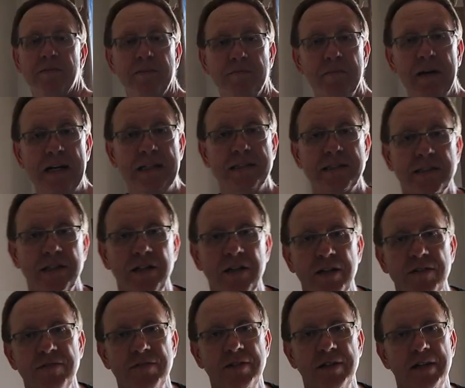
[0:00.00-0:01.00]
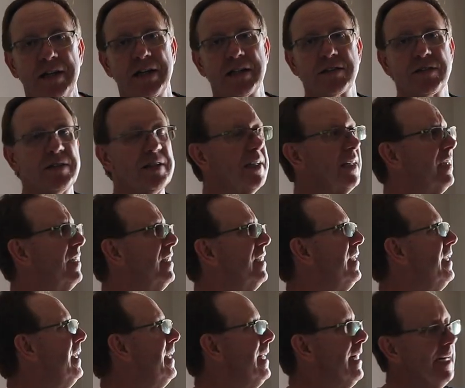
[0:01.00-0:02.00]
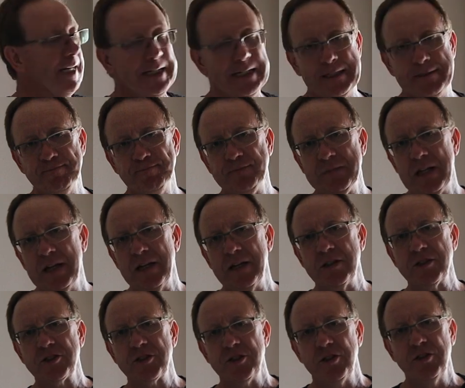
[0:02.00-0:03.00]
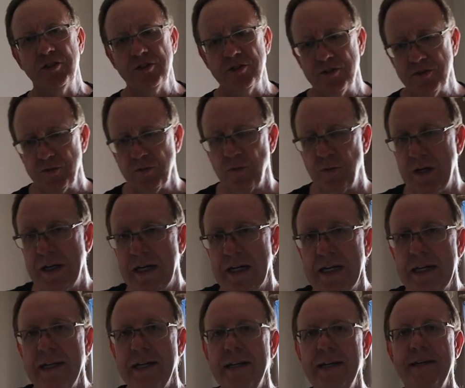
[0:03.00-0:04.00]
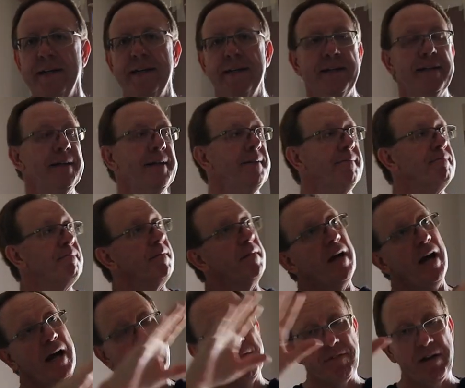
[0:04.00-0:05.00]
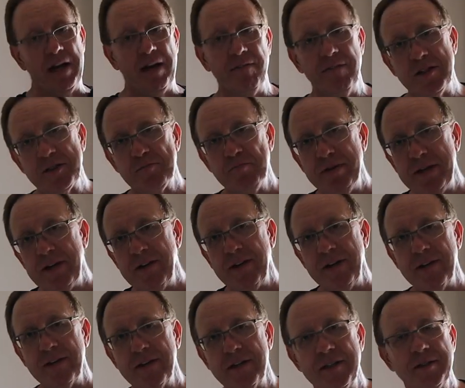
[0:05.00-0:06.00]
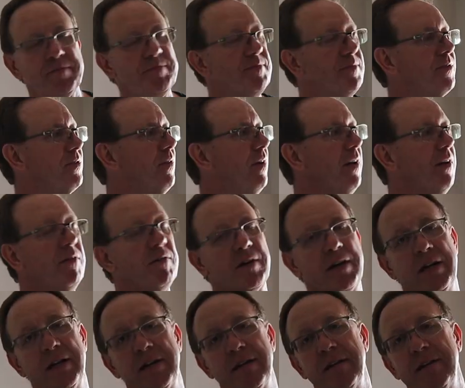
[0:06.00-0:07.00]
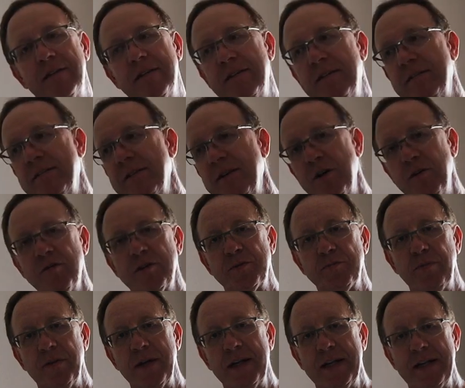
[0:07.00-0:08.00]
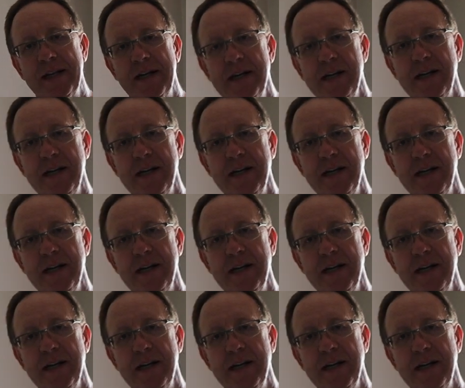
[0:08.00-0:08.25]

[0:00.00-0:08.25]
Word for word: of it masked off actually. Um, and I'll show you why I have to have this barrier up so I don't get overspray in the